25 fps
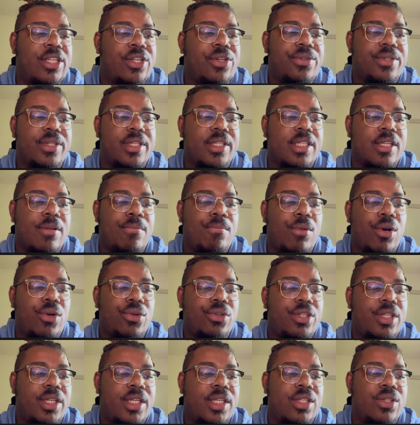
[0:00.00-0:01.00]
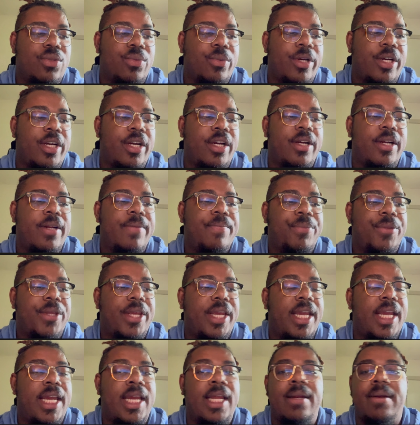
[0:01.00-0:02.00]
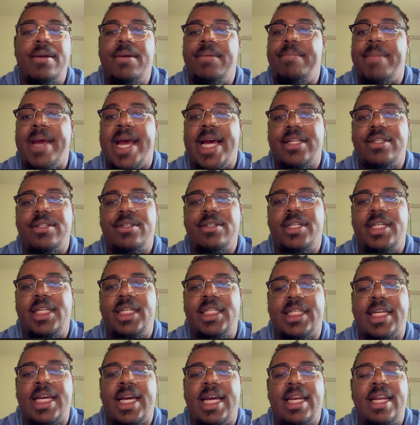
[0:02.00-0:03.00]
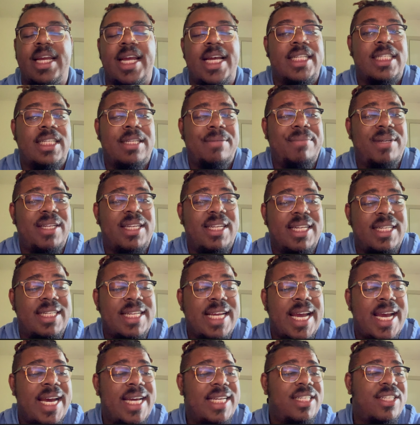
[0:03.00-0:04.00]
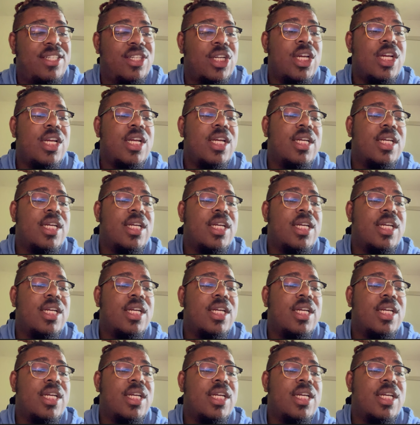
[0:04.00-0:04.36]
use his emotions, where in Mastered, he's kind of has to be detached.